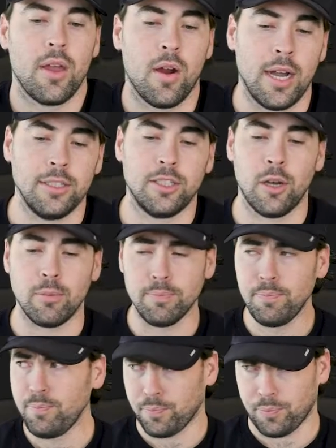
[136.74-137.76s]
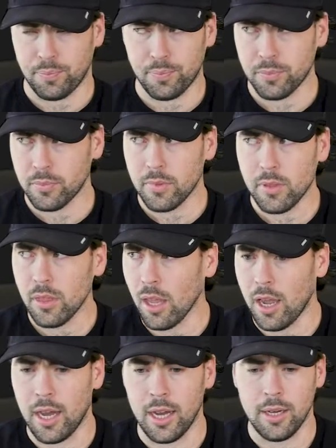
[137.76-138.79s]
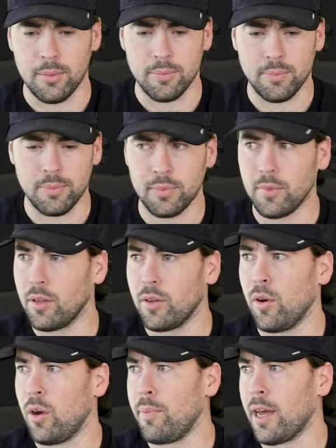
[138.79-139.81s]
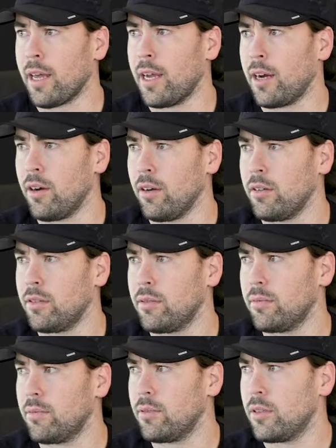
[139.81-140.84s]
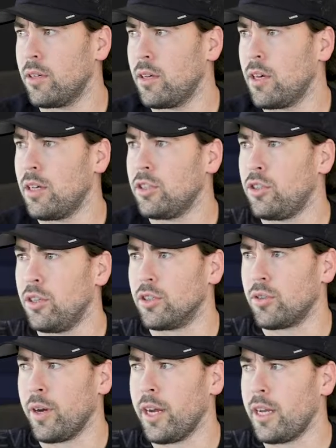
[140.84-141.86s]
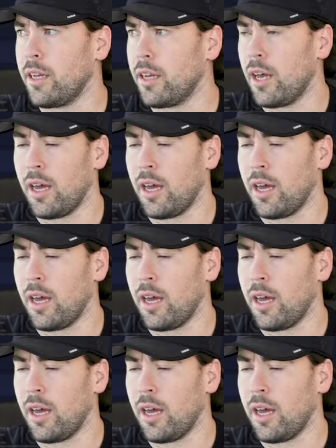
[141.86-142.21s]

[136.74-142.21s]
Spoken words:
All right, so going back here to the screen,